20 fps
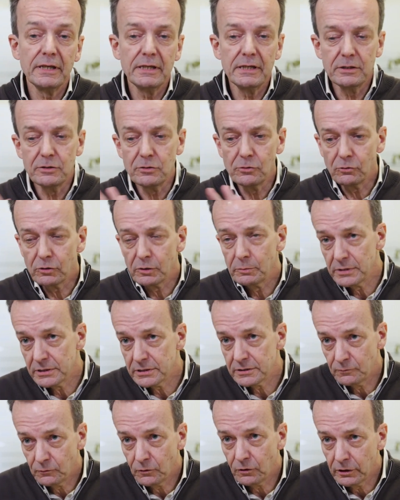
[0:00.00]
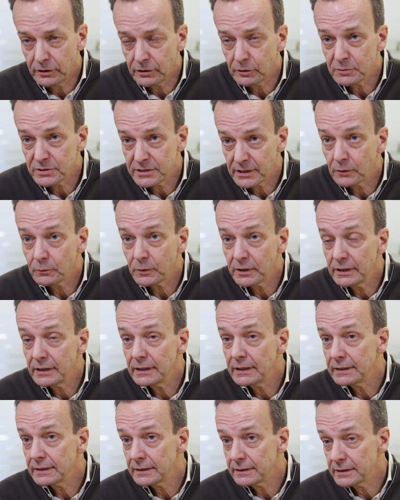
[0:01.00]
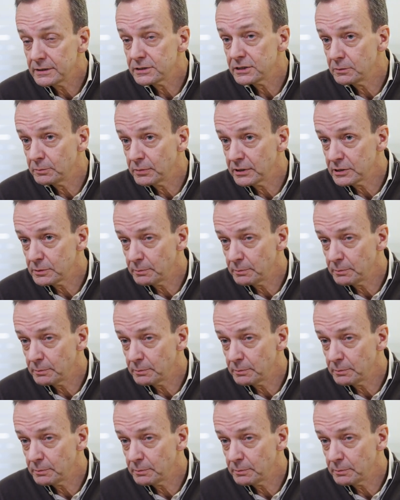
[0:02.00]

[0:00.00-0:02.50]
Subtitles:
enormous volumes that we need in the shipping